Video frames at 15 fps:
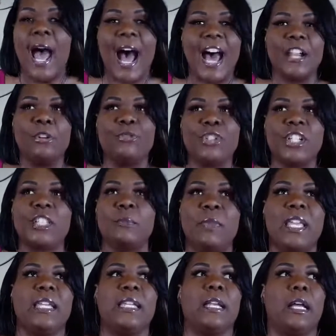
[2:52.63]
I don't just
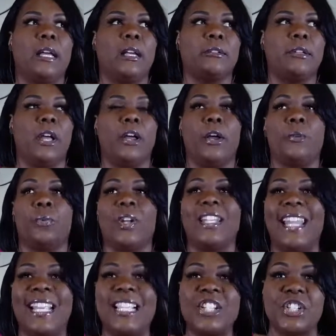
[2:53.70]
mean a
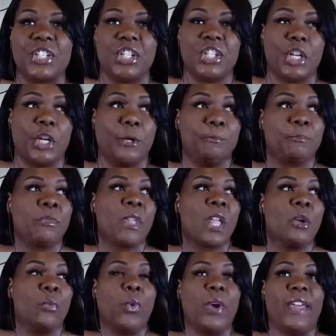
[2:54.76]
relationship
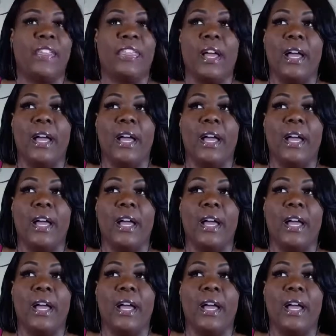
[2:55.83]
with,